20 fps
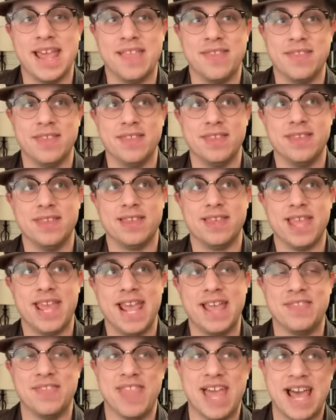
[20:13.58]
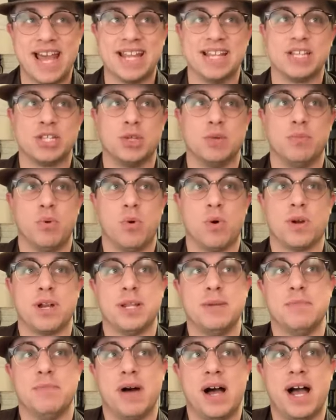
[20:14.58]
And that is
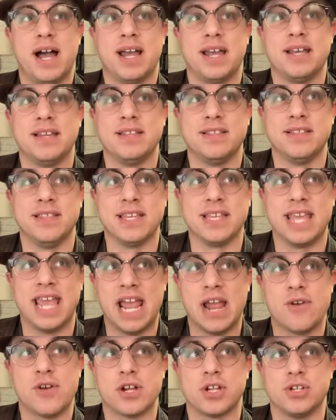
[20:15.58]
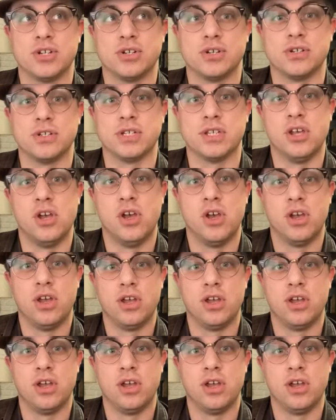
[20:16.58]
supported by the characters.